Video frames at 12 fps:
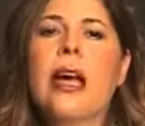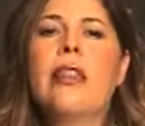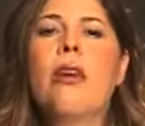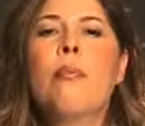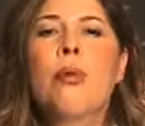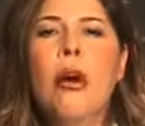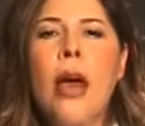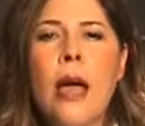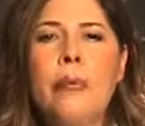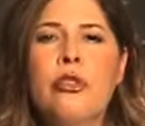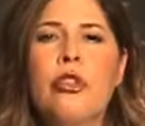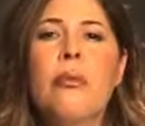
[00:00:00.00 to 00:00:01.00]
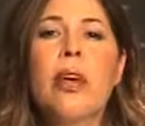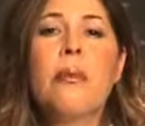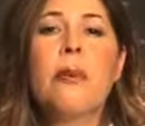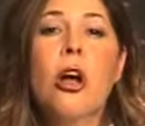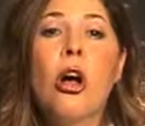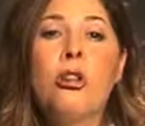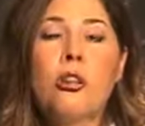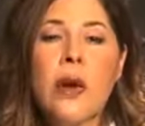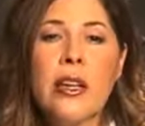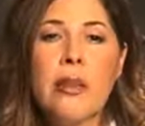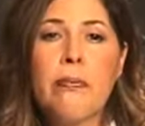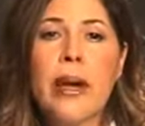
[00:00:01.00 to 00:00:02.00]
that perhaps your baby also
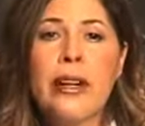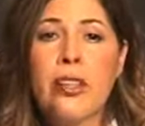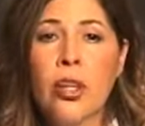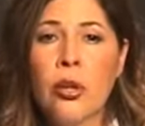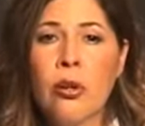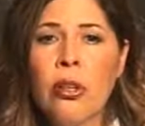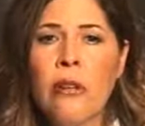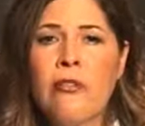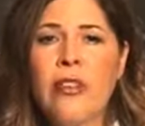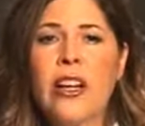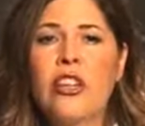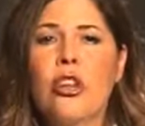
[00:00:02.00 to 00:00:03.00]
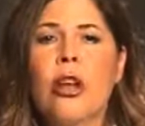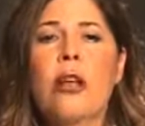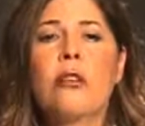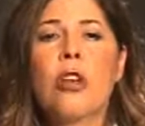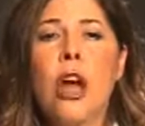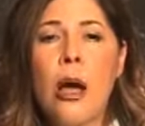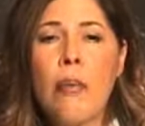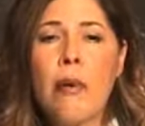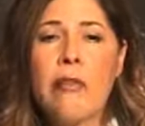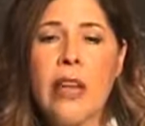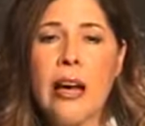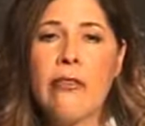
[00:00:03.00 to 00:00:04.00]
has a bacterial infection on top
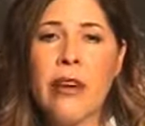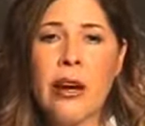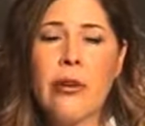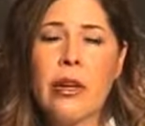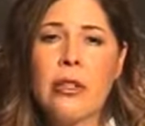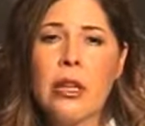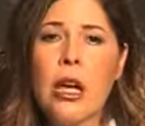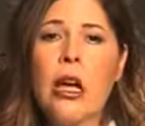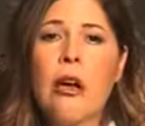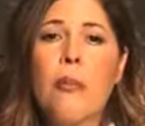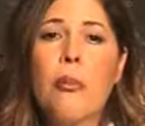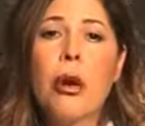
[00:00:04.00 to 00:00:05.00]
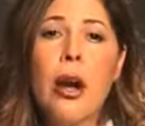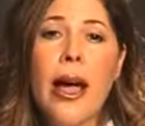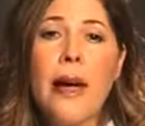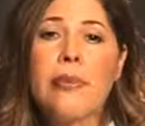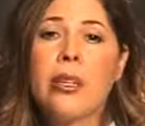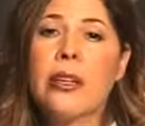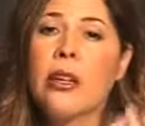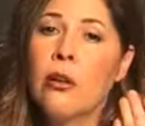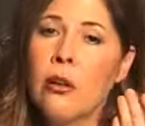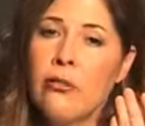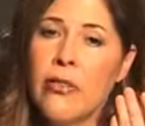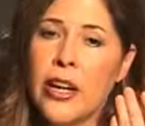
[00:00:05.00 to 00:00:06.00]
of that virus, perhaps an
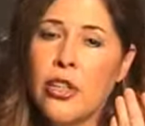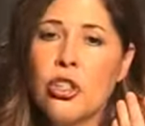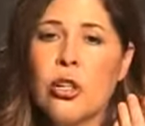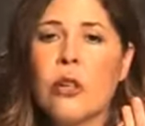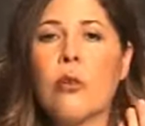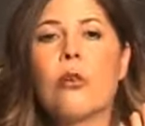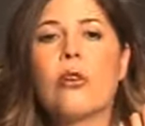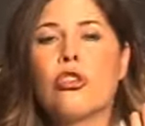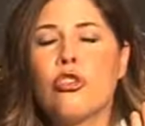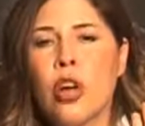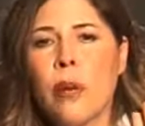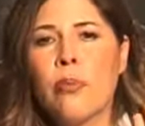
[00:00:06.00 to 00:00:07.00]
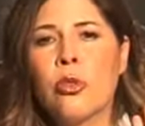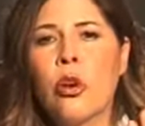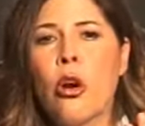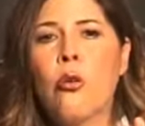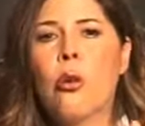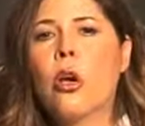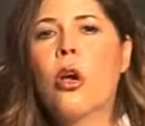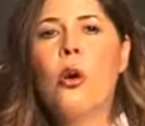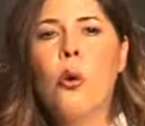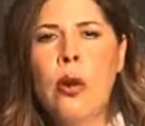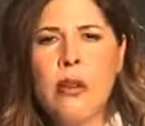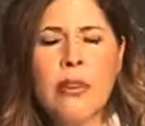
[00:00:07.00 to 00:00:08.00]
ear infection or strep throat
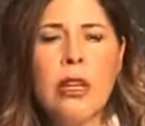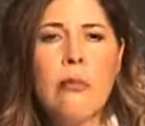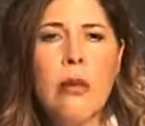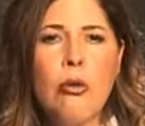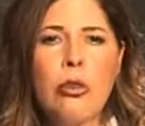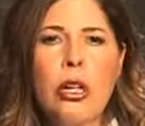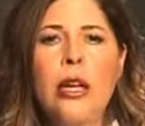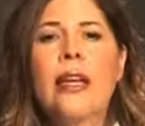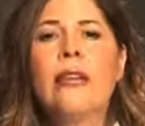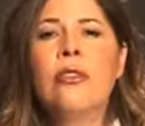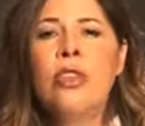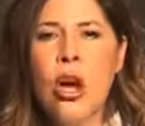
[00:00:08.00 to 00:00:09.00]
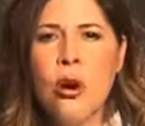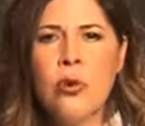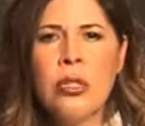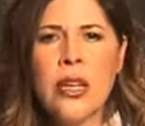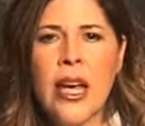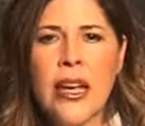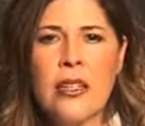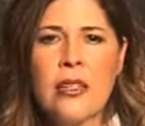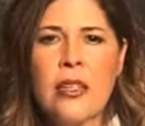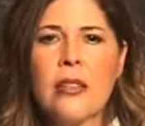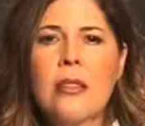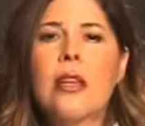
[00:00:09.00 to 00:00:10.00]
or even pneumonia. In those
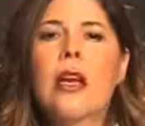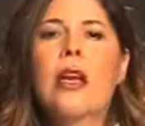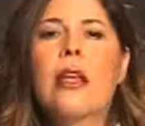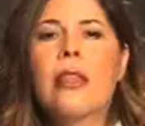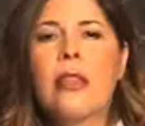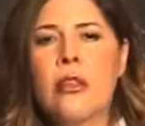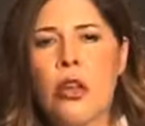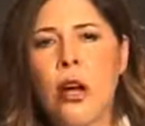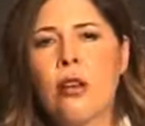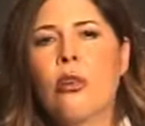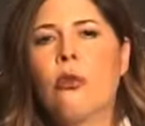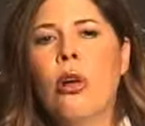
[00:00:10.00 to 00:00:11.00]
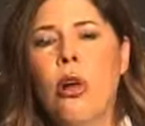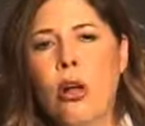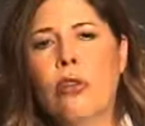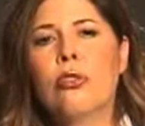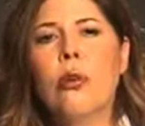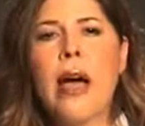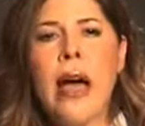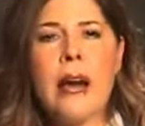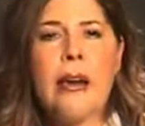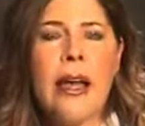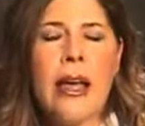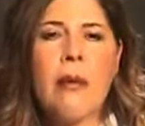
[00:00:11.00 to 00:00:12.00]
cases, the doctor will also add
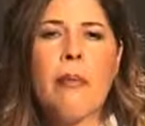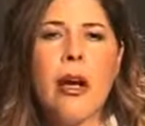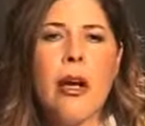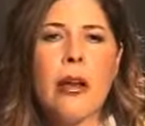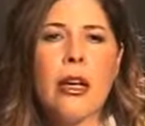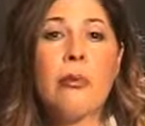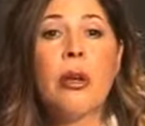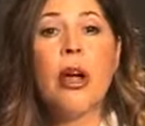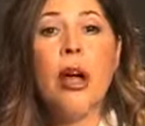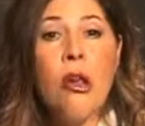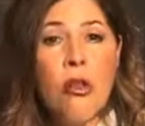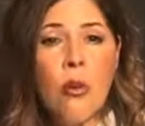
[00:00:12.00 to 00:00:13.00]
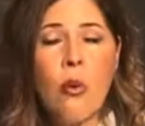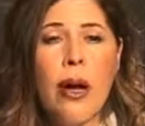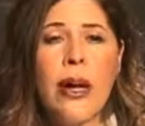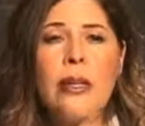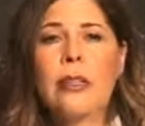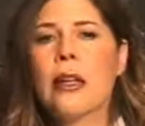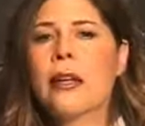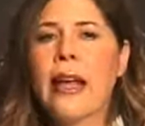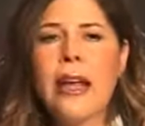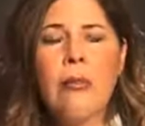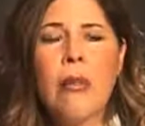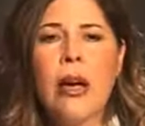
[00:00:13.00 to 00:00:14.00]
an antibiotic, but otherwise an
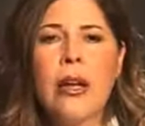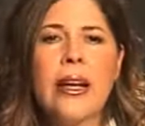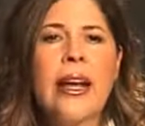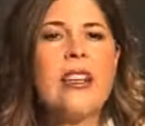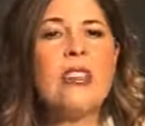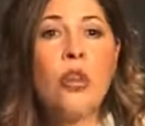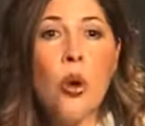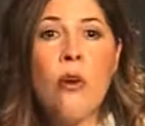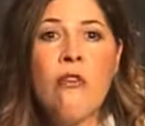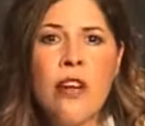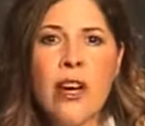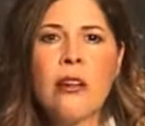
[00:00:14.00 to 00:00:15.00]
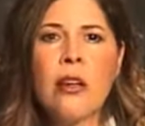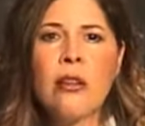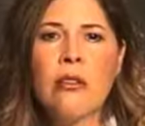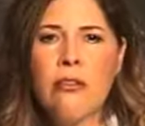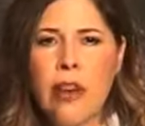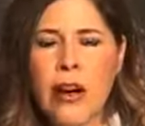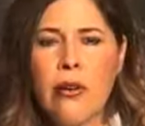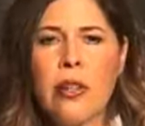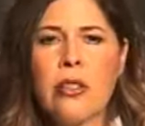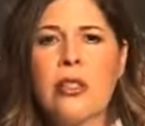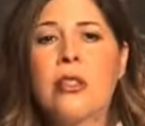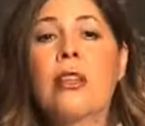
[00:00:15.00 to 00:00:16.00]
antibiotic has no effect on the
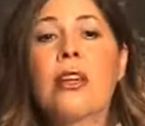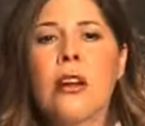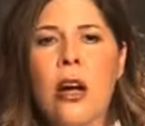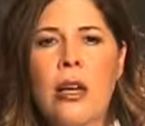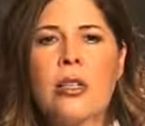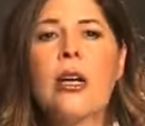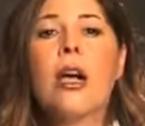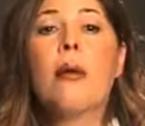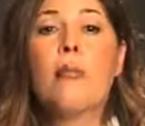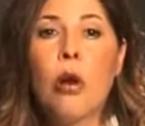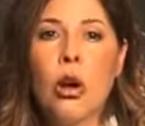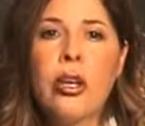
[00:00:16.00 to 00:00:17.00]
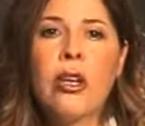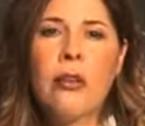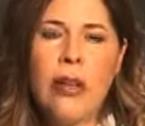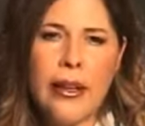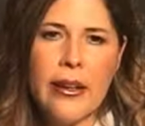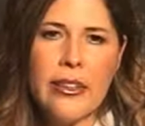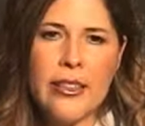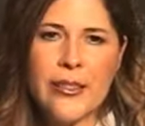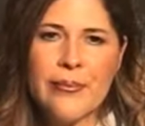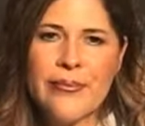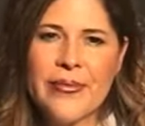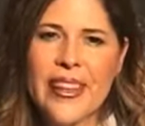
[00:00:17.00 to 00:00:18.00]
viruses that cause bronchiolitis.
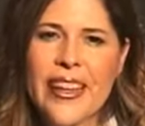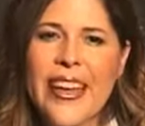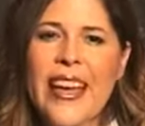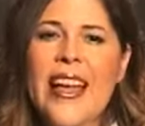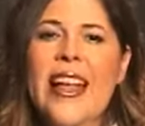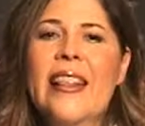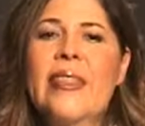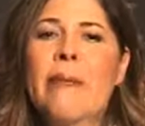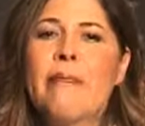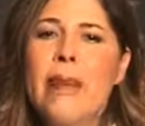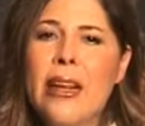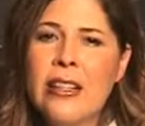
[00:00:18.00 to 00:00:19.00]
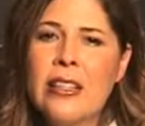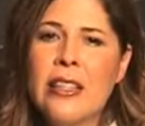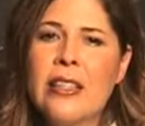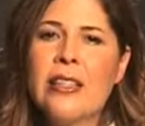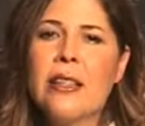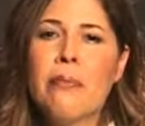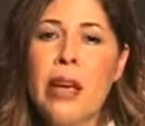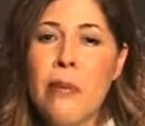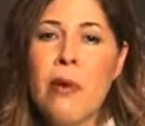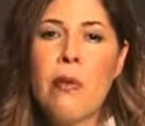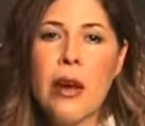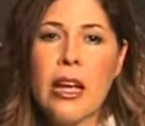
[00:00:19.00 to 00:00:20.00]
The medicines that may
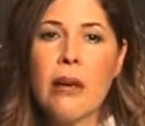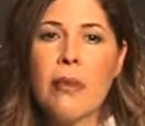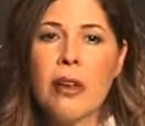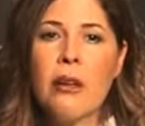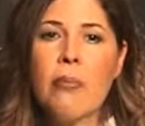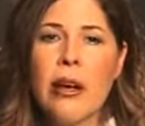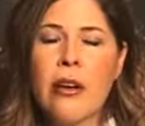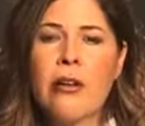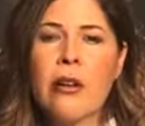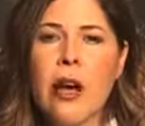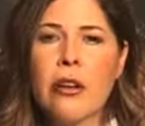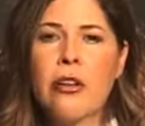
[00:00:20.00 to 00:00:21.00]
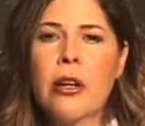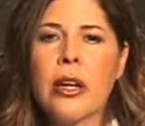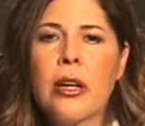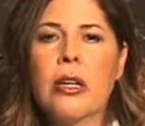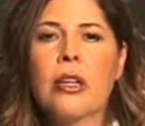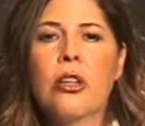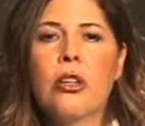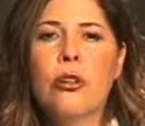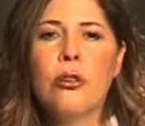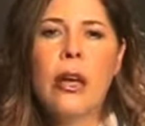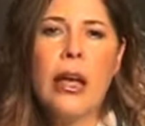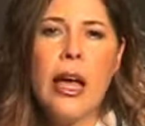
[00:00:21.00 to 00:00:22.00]
be recommended by your doctor can
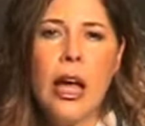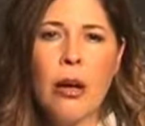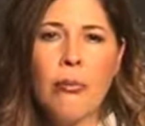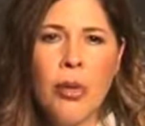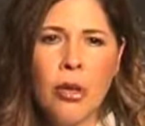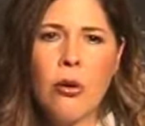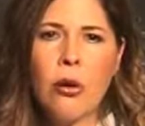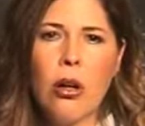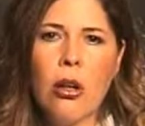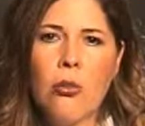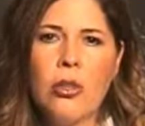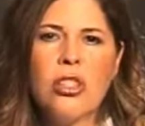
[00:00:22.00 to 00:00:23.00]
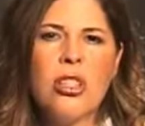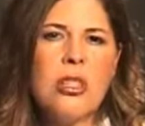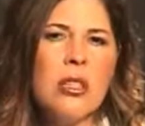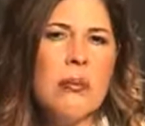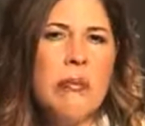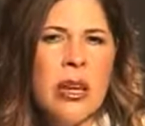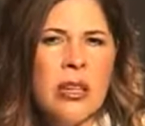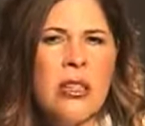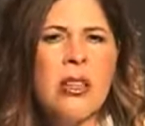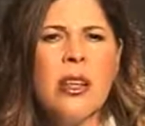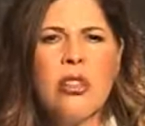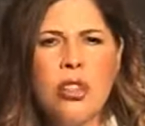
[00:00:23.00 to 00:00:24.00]
include albuterol, which is a
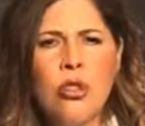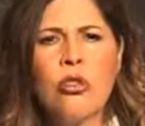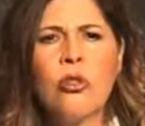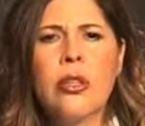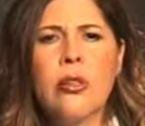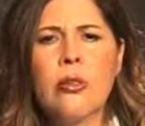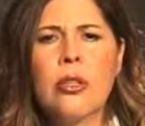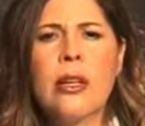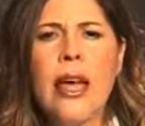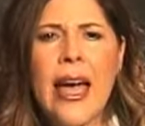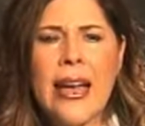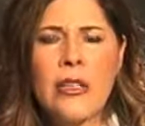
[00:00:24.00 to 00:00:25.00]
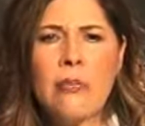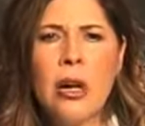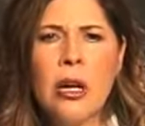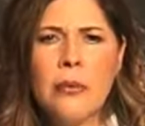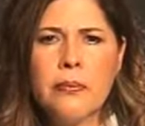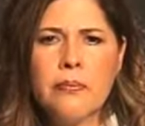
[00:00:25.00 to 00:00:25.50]
medicine that's usually used in asthma,